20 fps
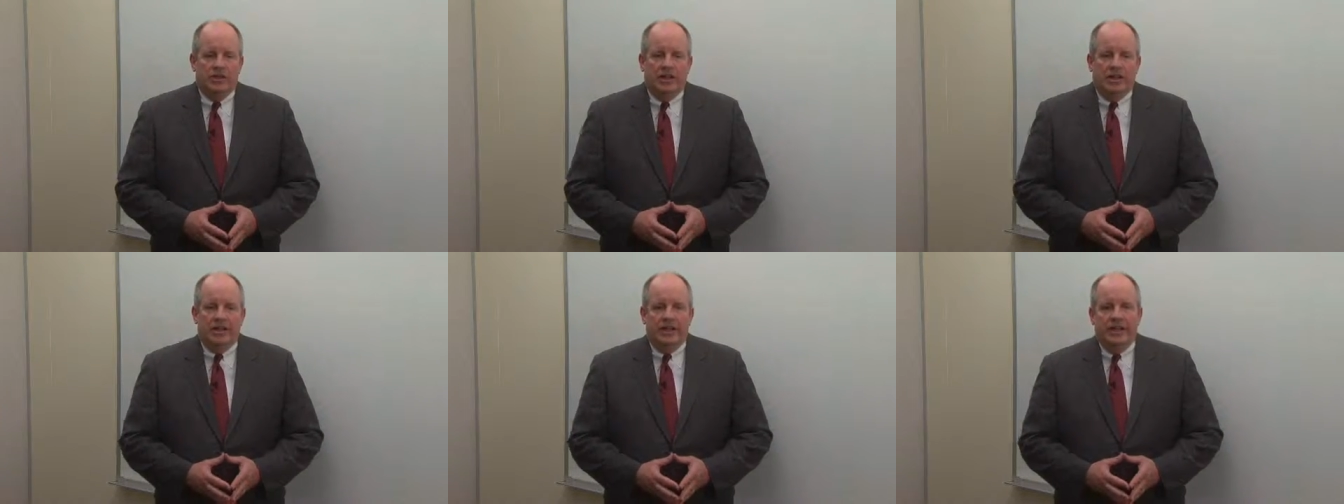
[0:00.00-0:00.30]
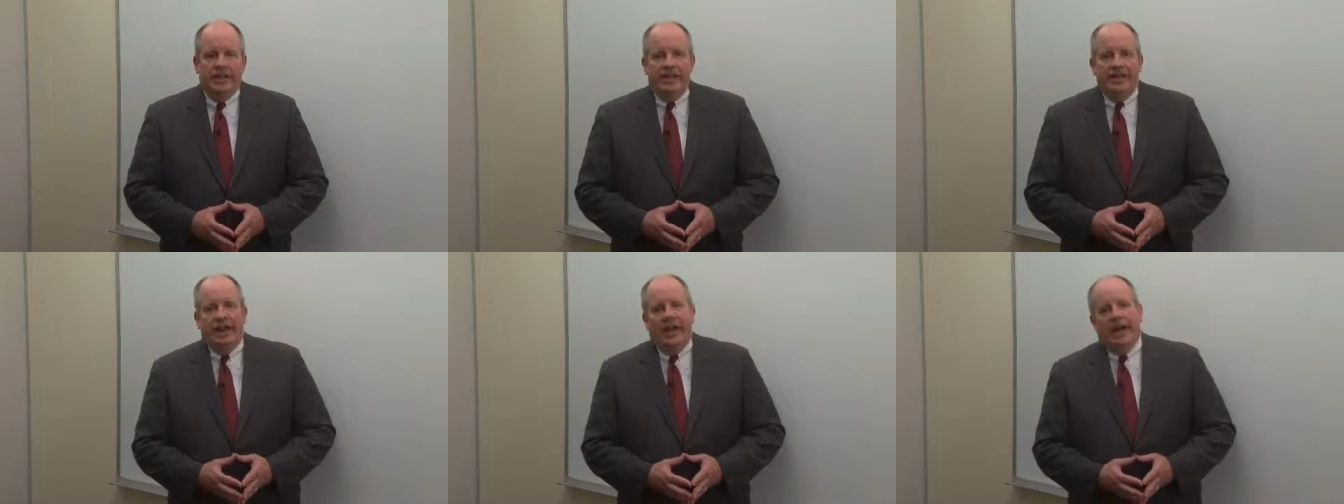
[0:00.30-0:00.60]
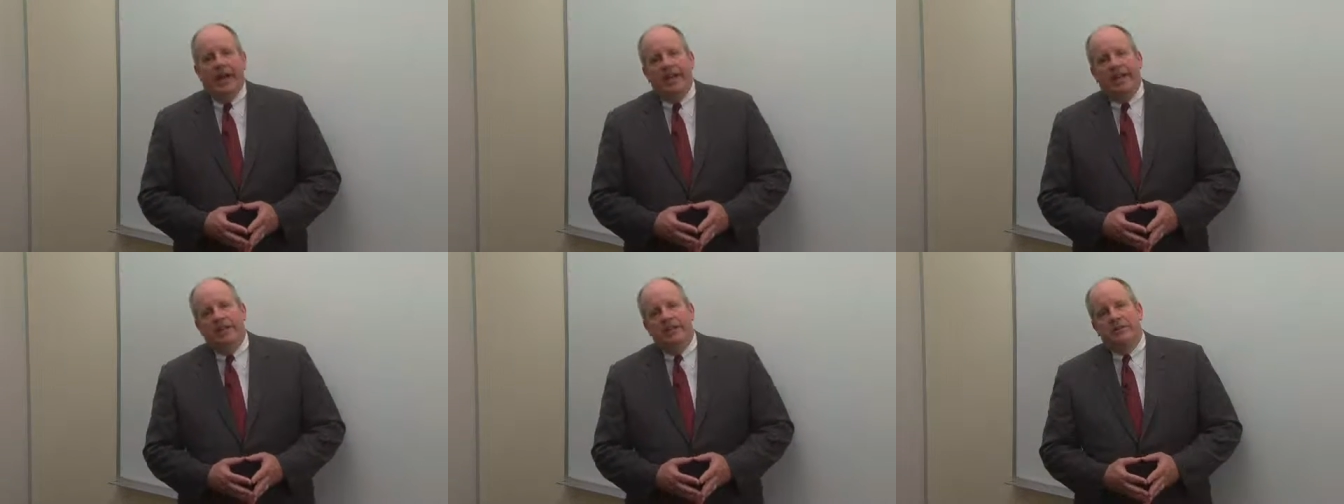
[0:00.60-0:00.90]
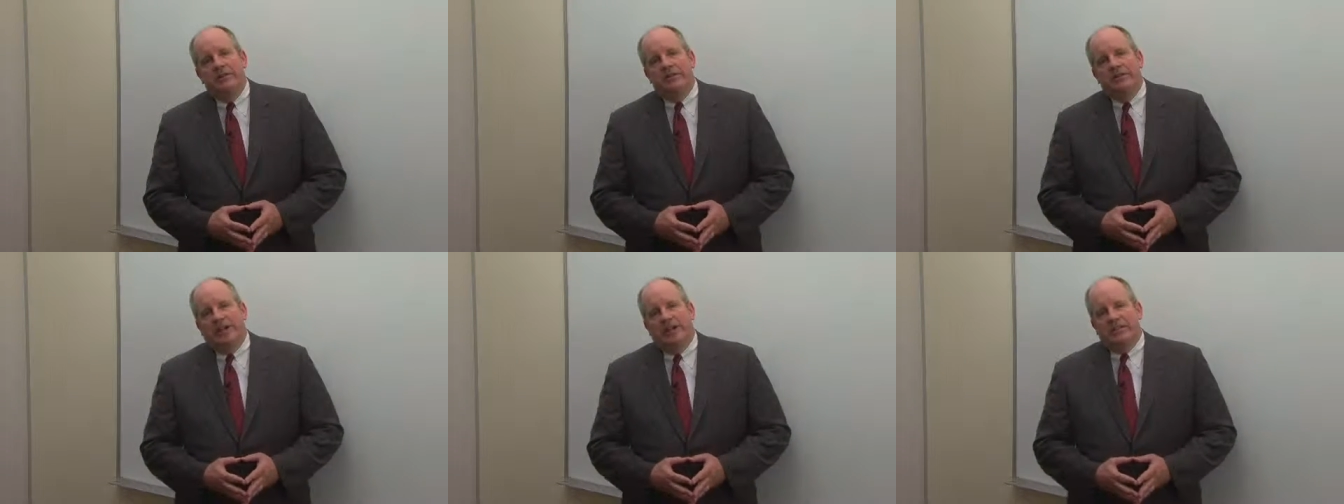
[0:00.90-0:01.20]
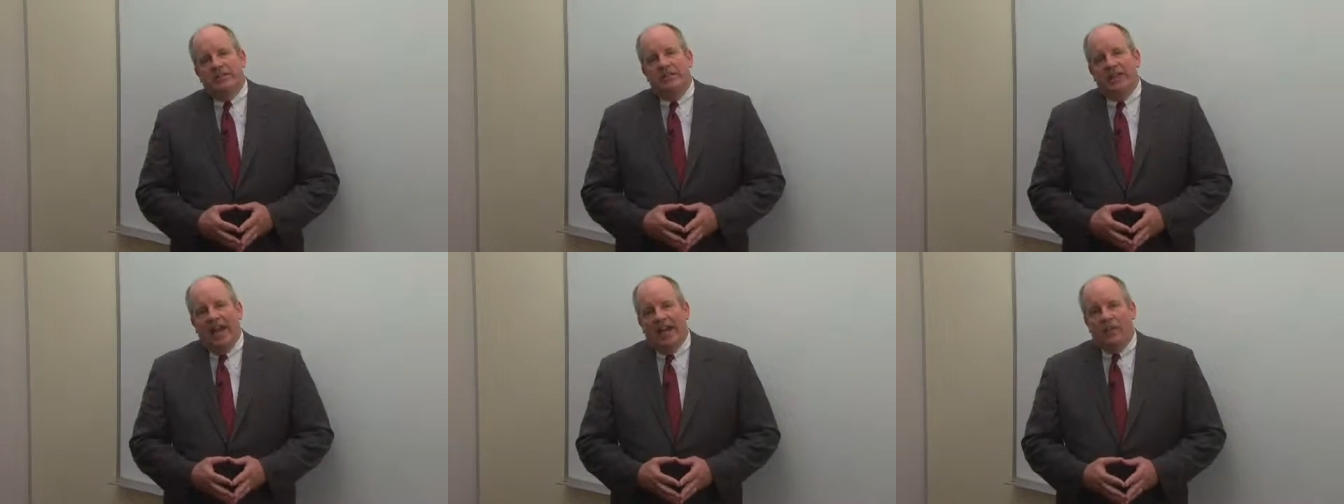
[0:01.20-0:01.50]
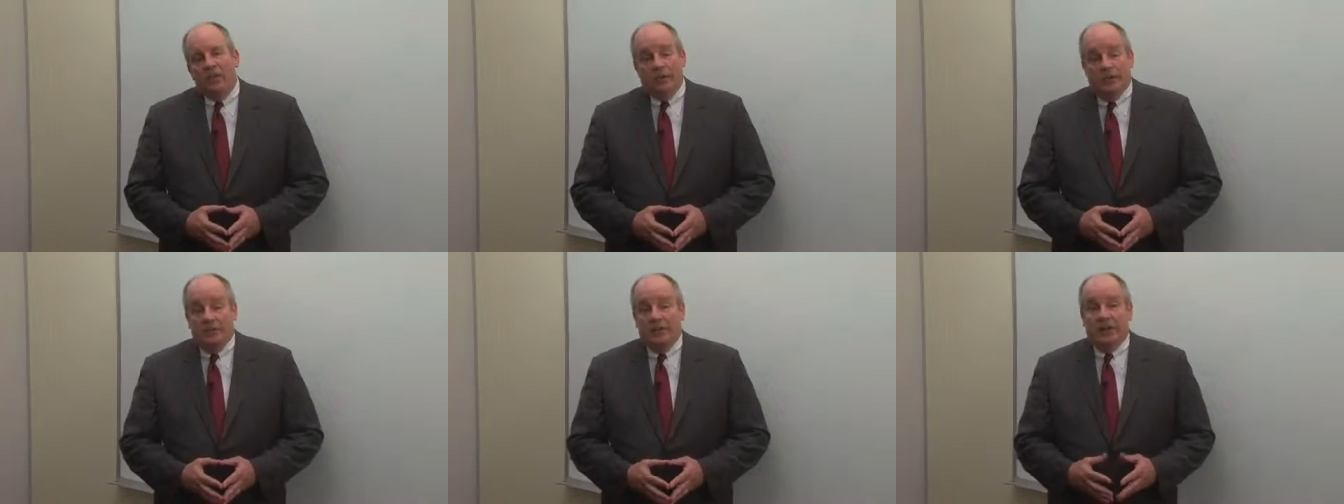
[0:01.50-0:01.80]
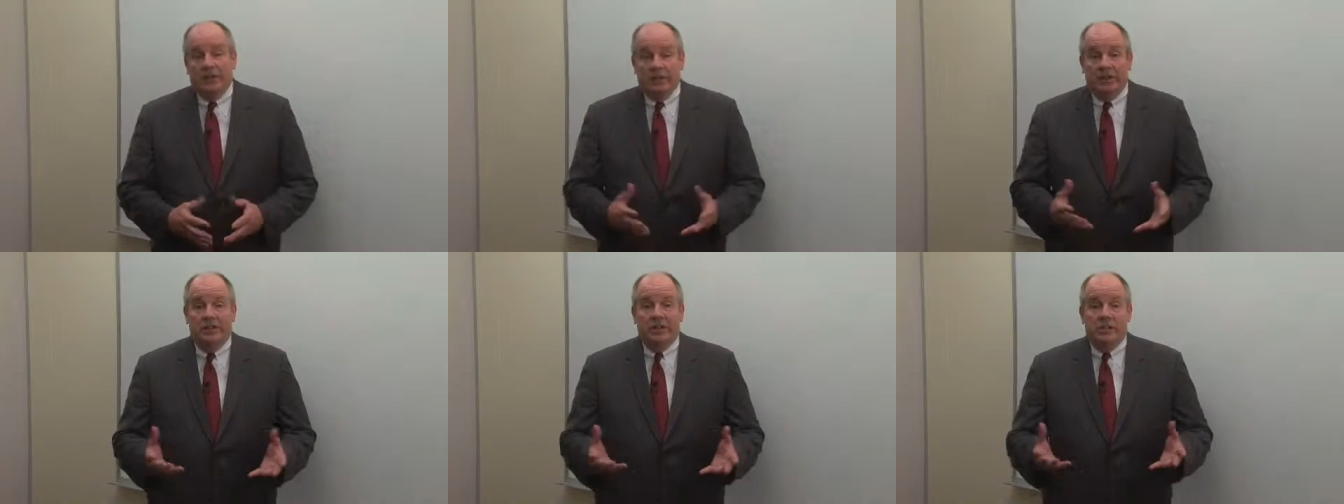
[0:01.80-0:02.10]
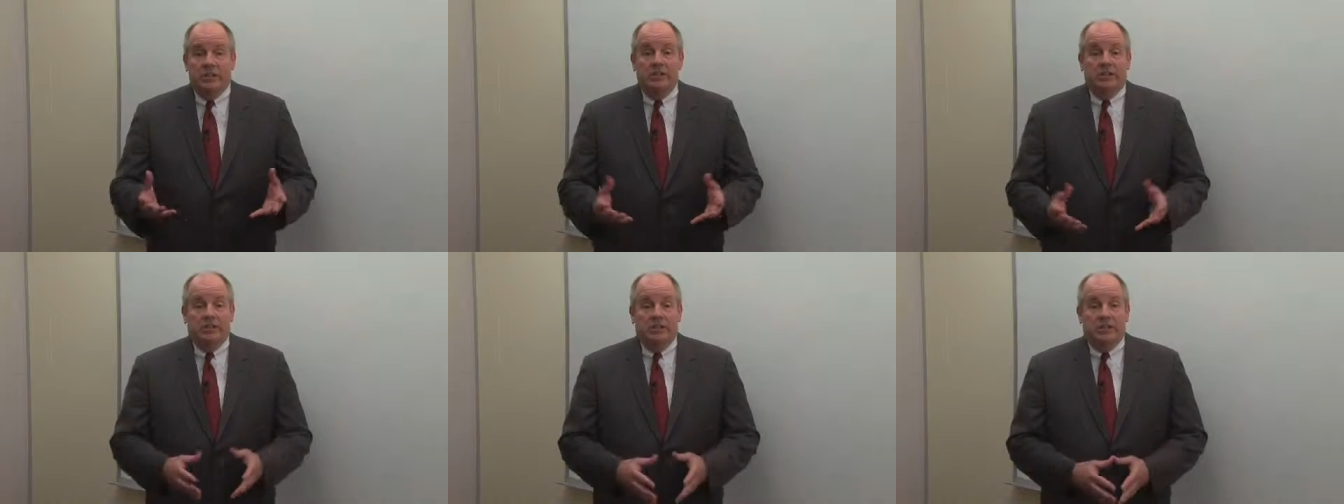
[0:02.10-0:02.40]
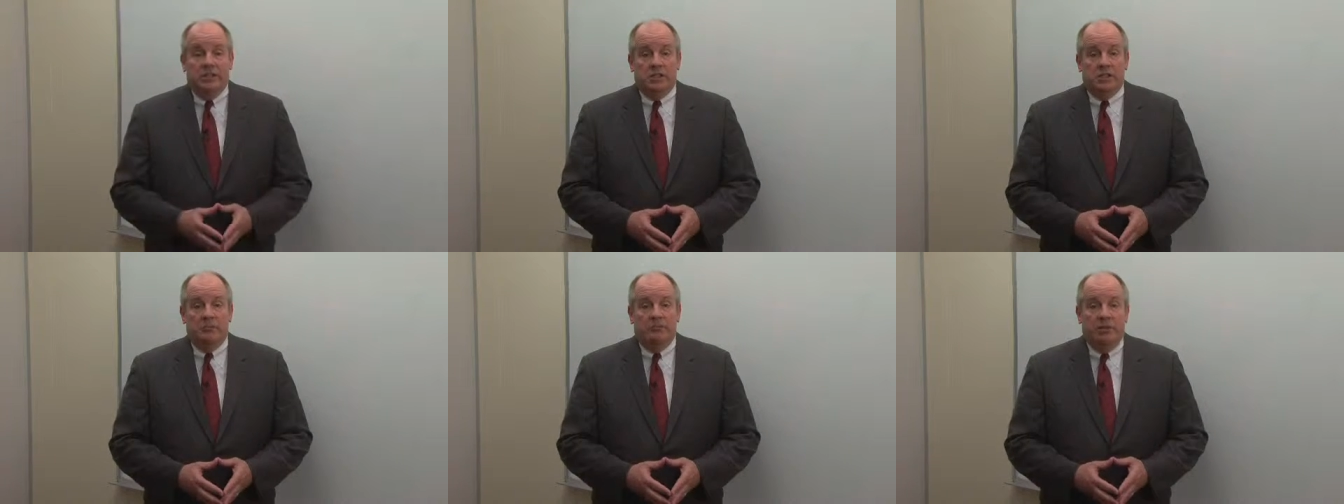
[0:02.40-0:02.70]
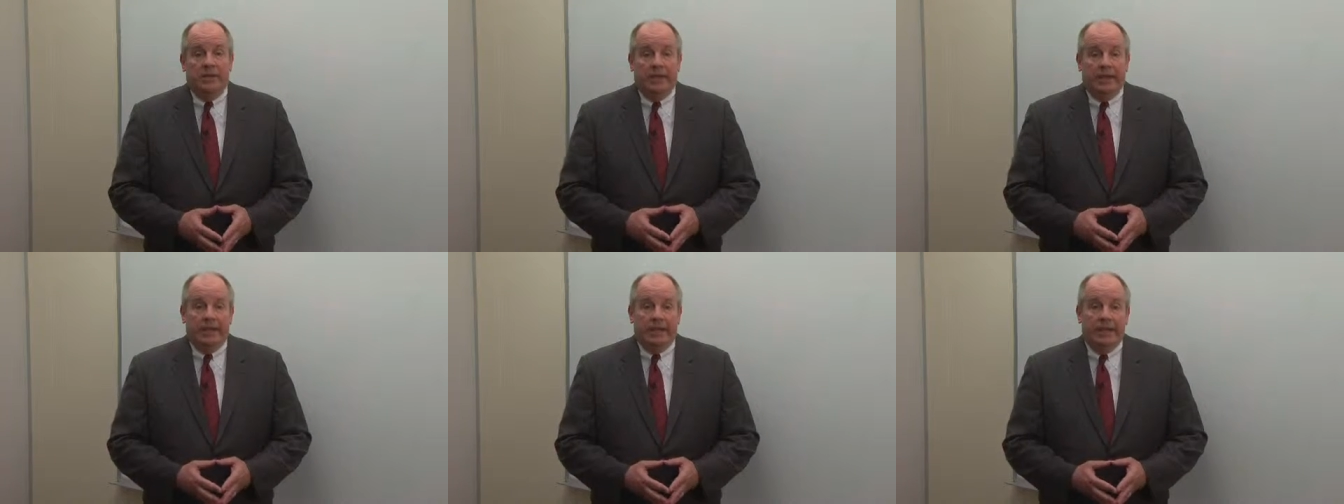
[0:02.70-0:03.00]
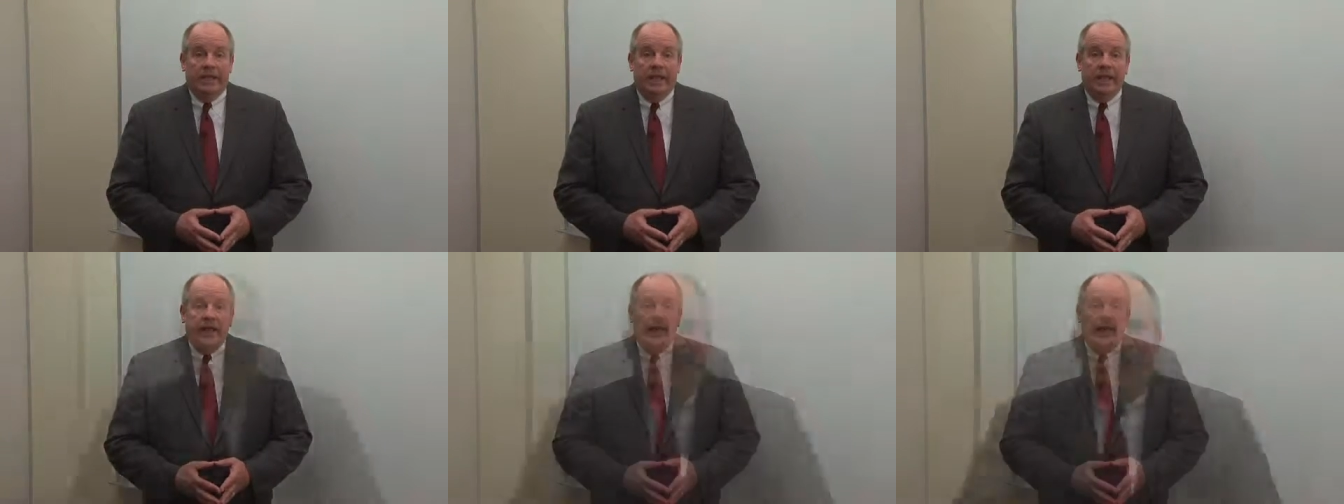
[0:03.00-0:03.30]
And and, and a high-end device is actually fairly easy to explain.